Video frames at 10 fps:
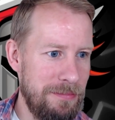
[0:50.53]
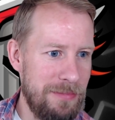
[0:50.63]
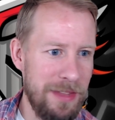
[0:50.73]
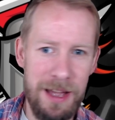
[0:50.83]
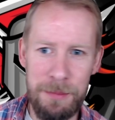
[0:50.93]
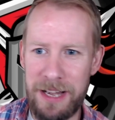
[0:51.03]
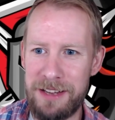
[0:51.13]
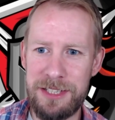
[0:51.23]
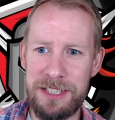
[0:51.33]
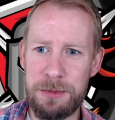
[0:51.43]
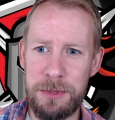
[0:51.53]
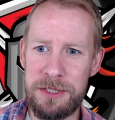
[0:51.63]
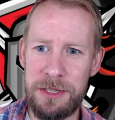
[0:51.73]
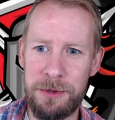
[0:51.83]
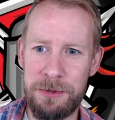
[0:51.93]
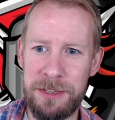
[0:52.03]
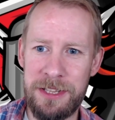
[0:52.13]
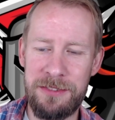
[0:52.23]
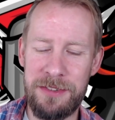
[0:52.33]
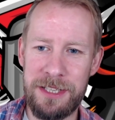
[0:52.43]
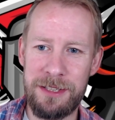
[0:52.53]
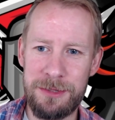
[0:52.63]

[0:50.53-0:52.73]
I might actually switch the order of these videos,